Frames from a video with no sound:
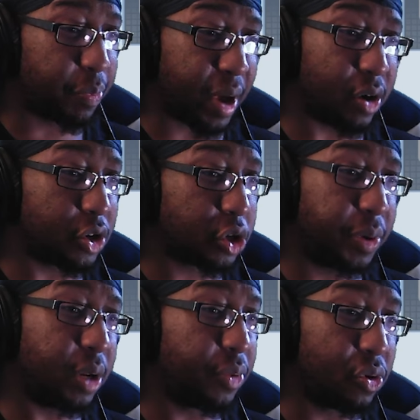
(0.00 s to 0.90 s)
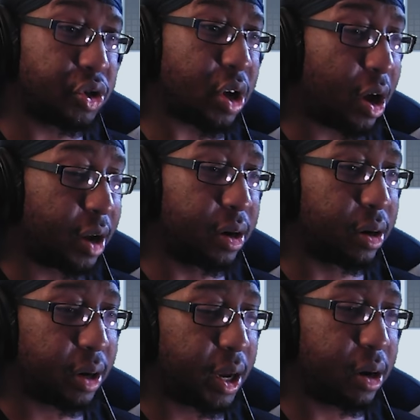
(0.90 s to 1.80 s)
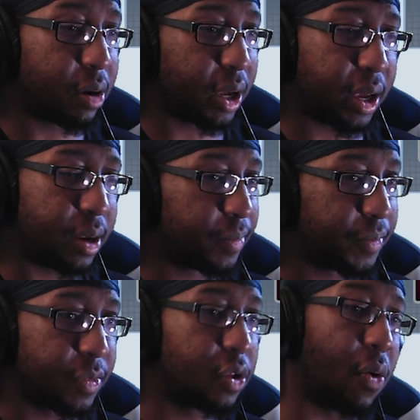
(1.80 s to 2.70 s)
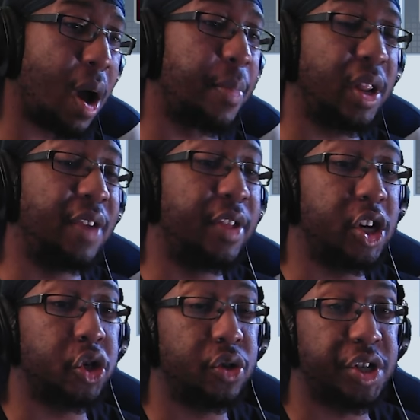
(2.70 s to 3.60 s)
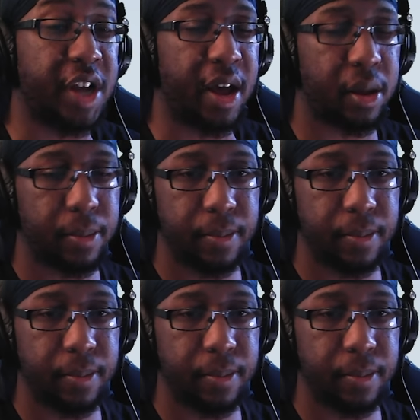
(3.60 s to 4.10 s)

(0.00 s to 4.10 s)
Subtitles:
better speed boost in her kit, though I believe these should stack.